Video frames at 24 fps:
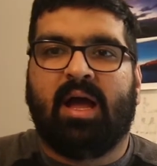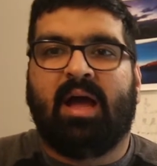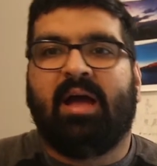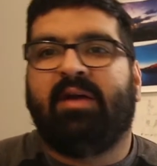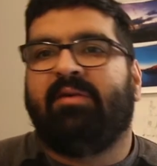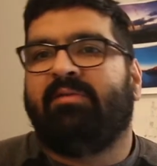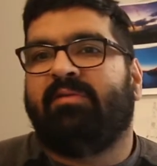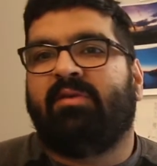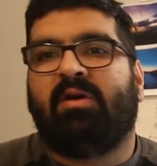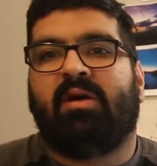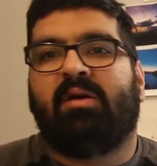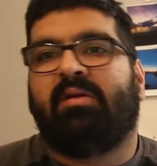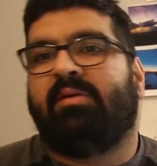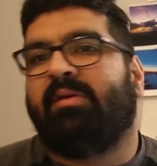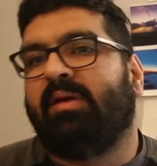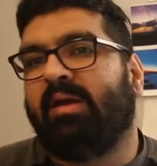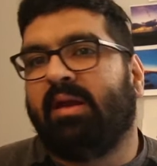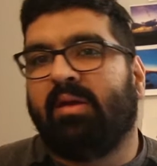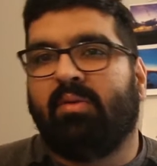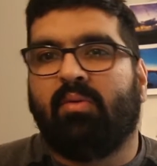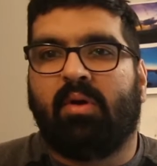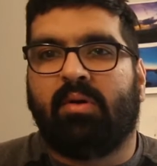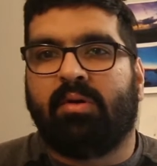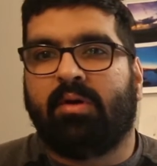have not
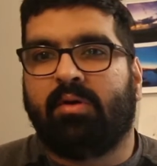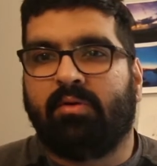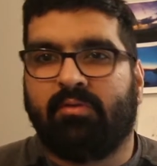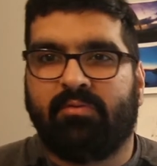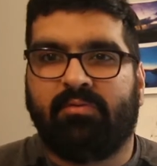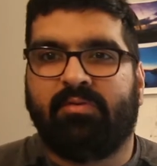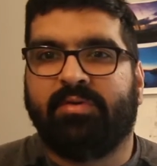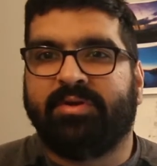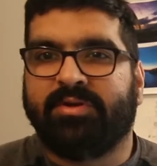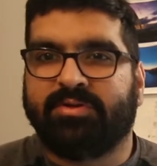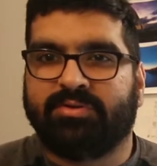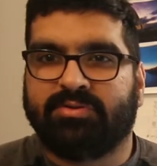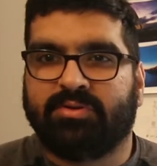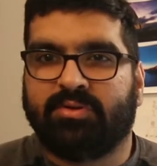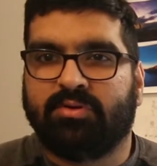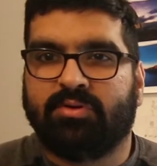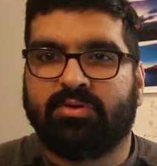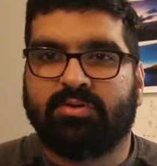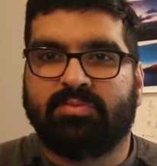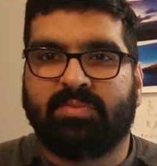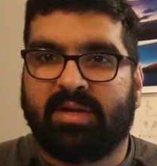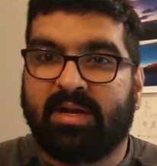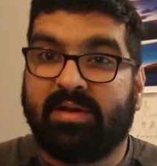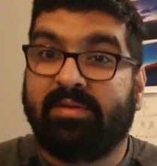really wanted to finish
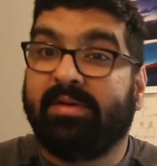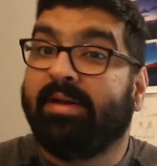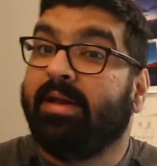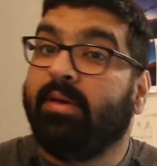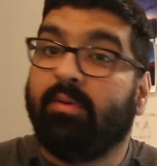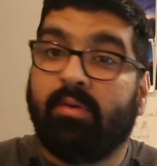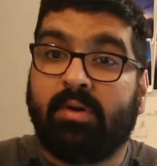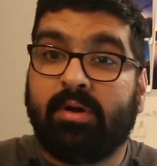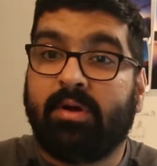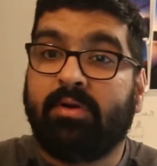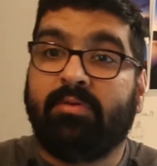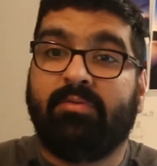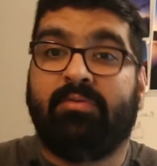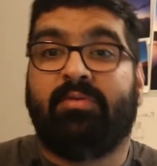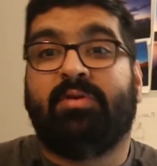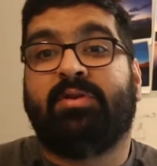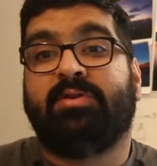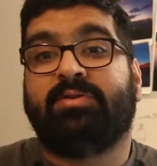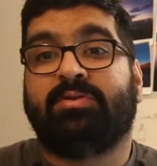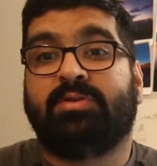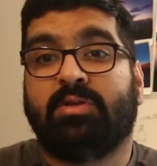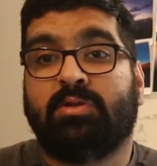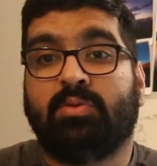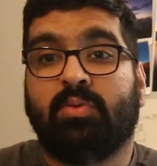those, but I really wanted to
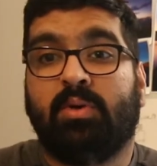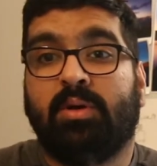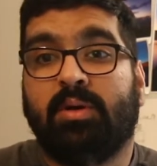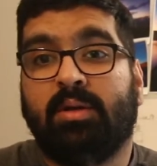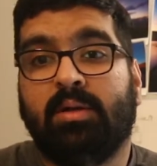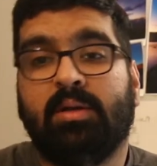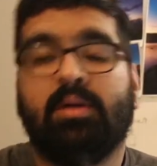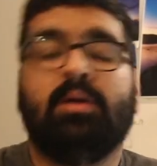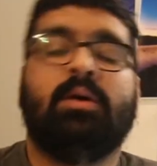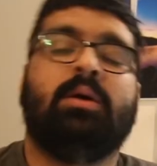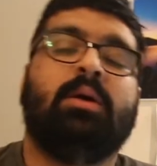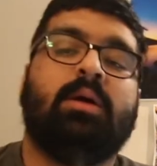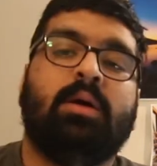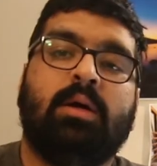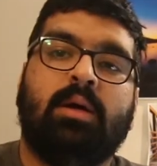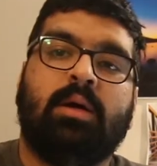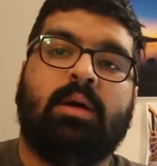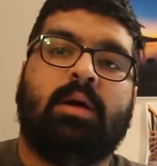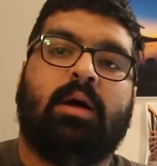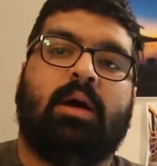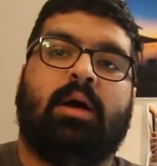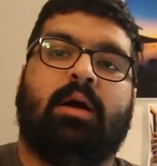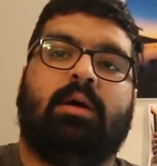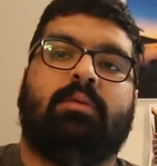finish this one.
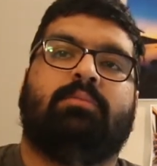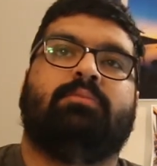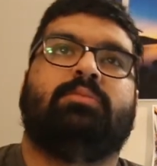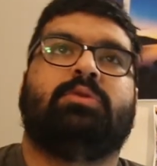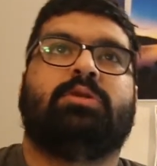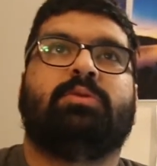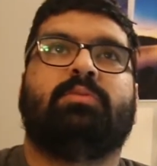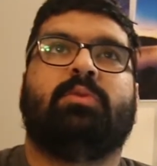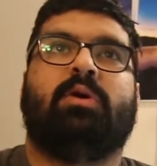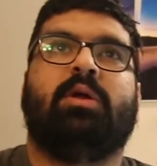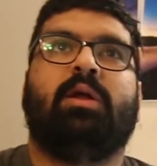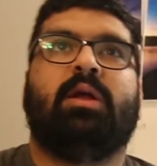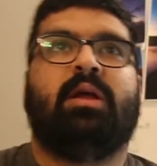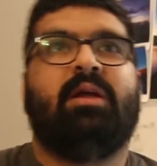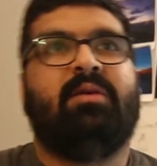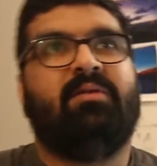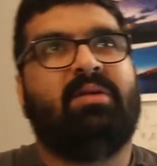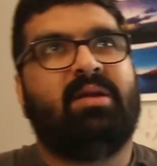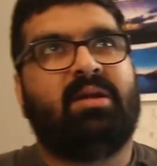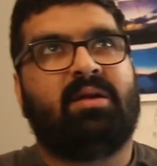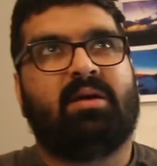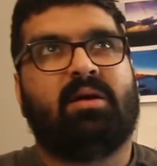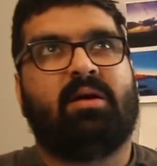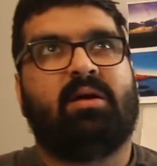So I'm gonna give
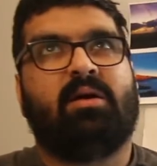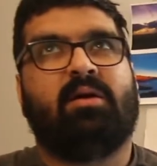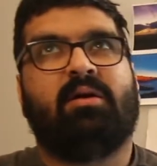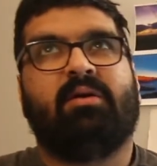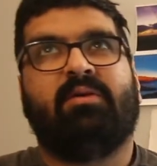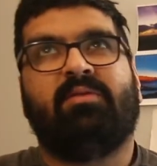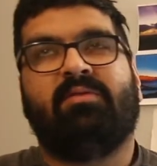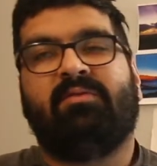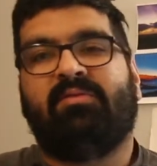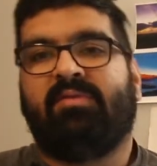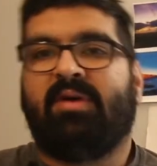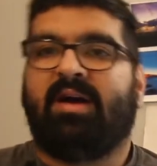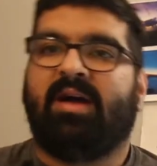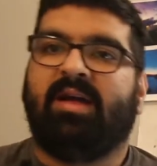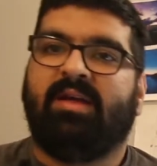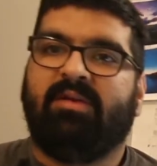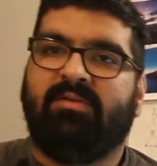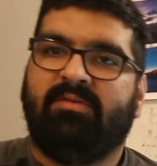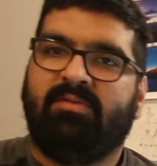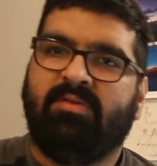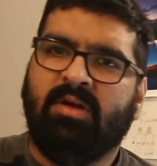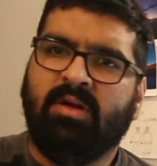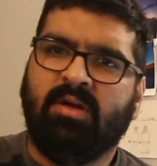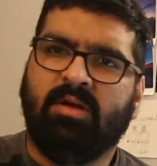it a
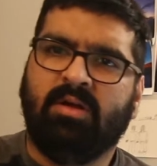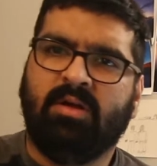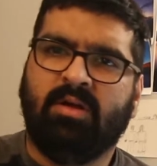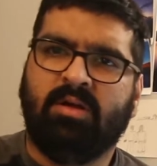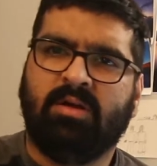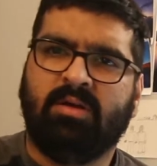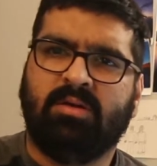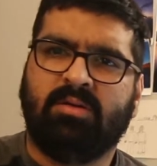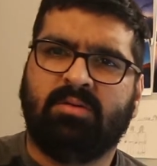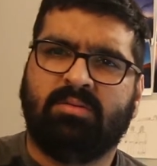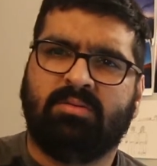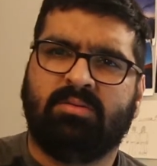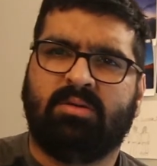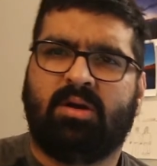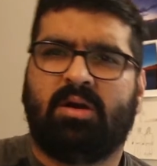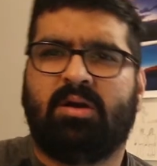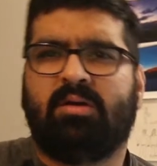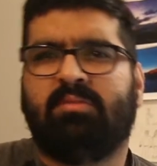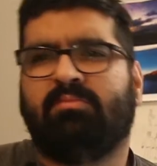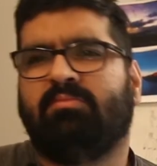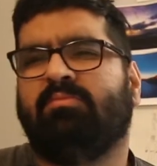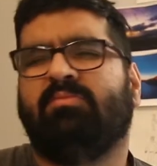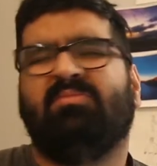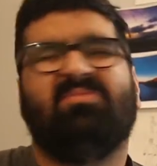5,
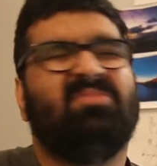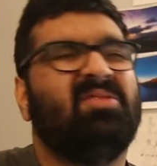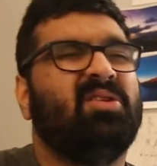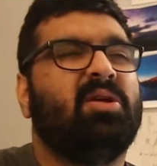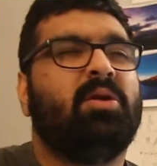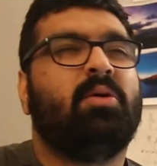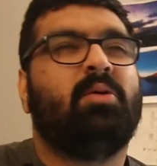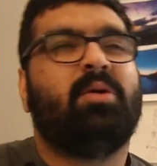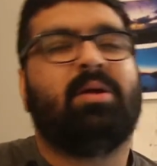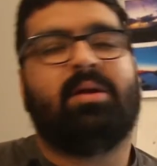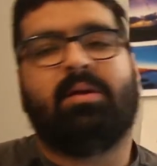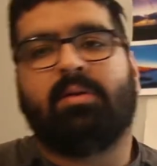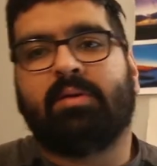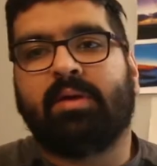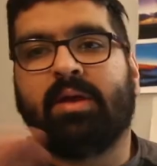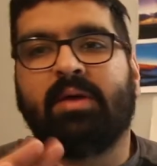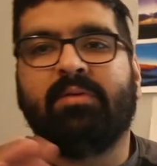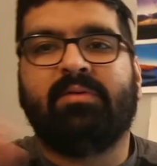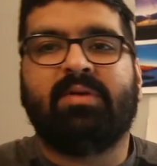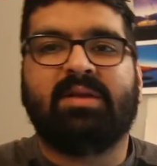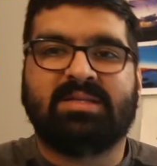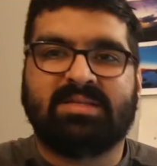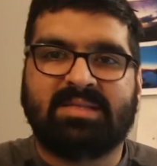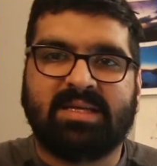or give
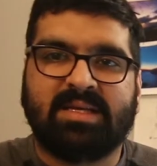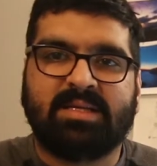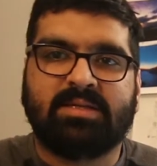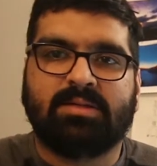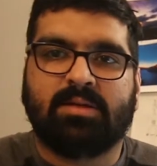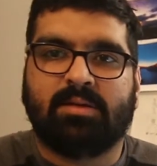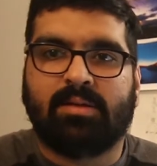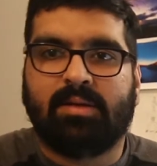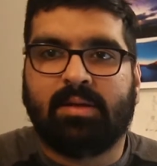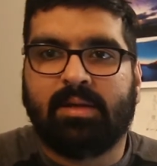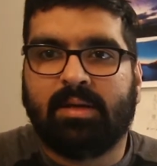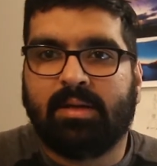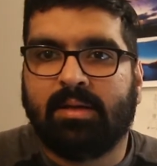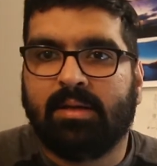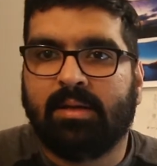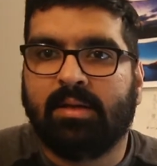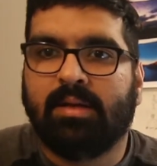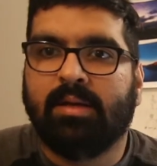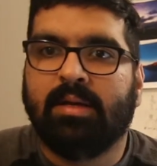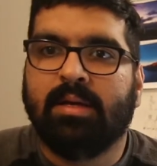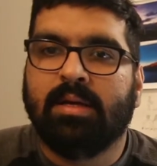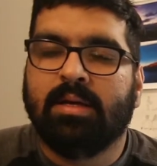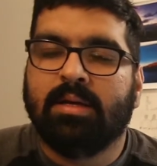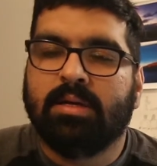it a 6 on 10.
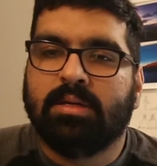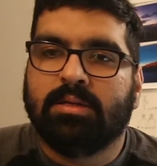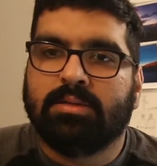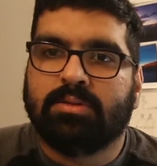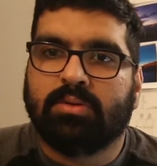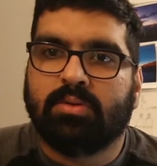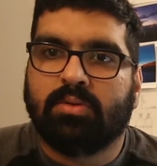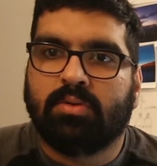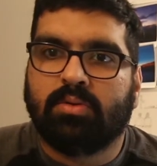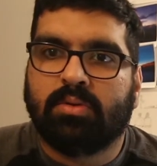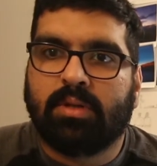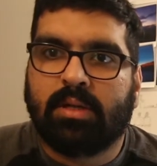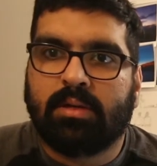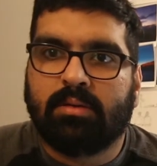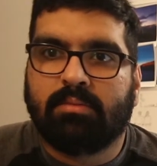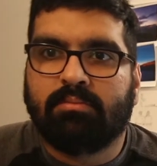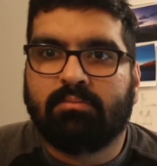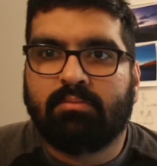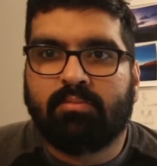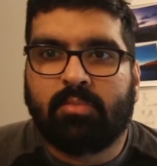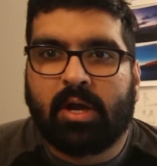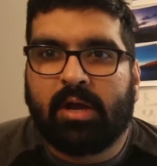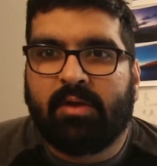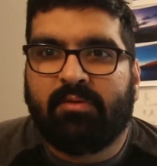So that
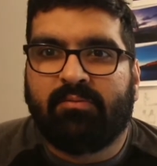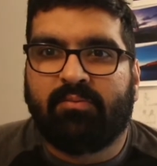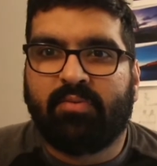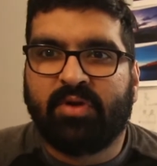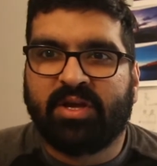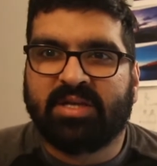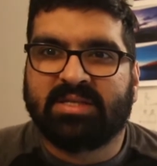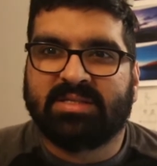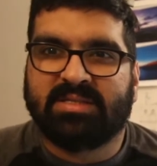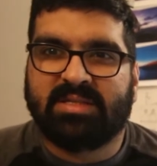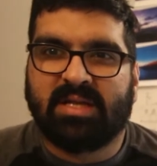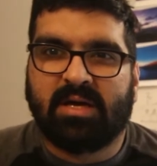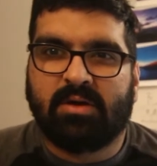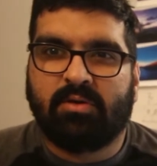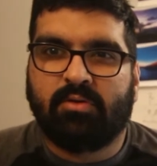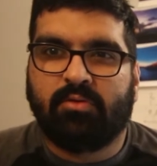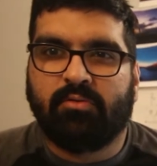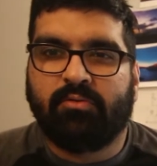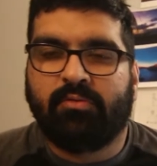kind of brings it down to